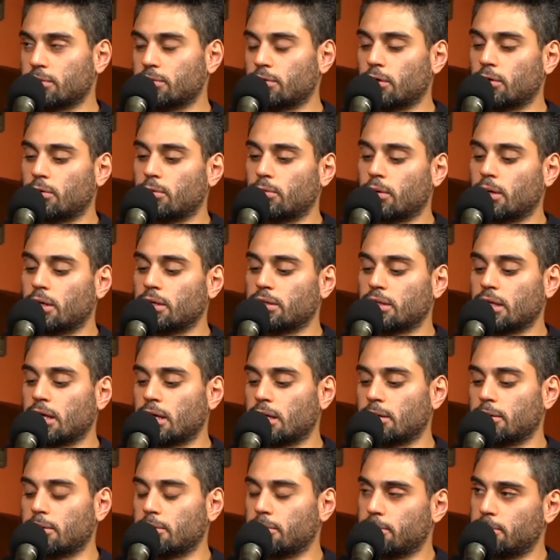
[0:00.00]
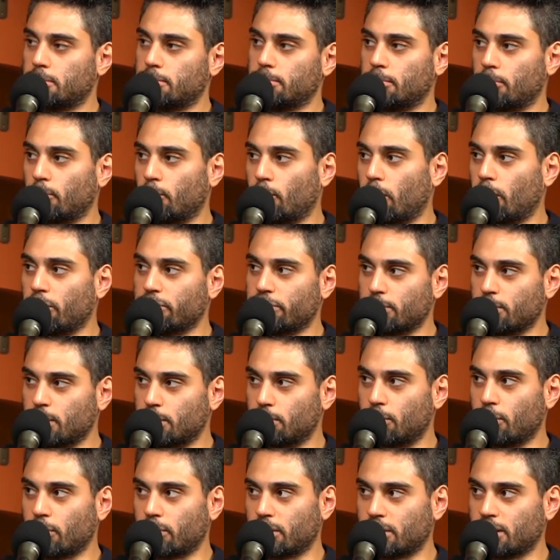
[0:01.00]
don't want that wall to be
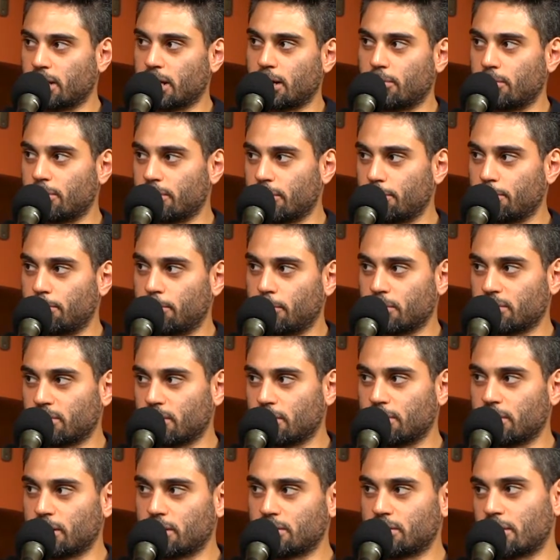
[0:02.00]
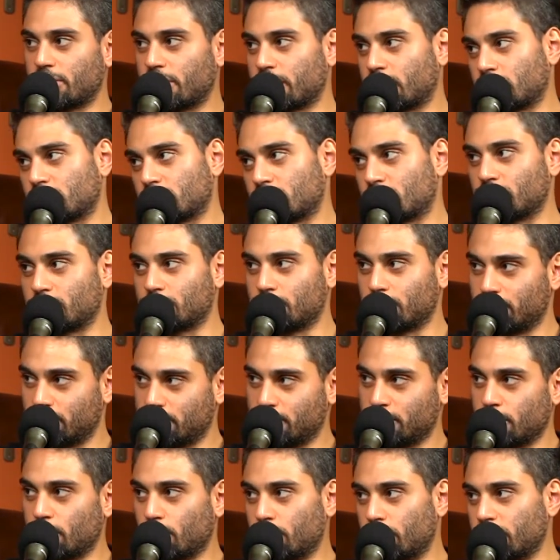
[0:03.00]
broken down where the person thinks that they can just,
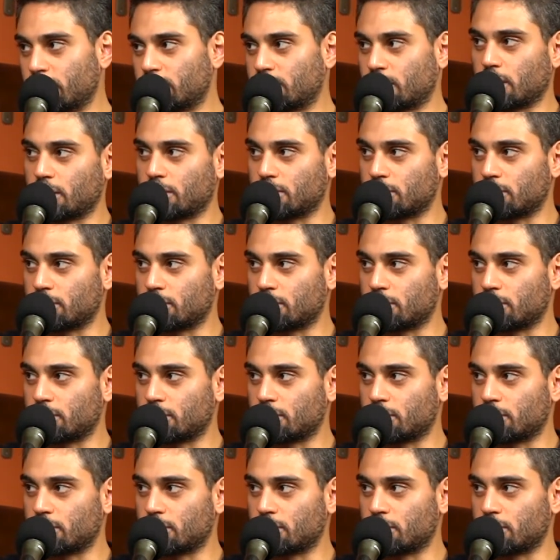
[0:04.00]
you know, reach out. It could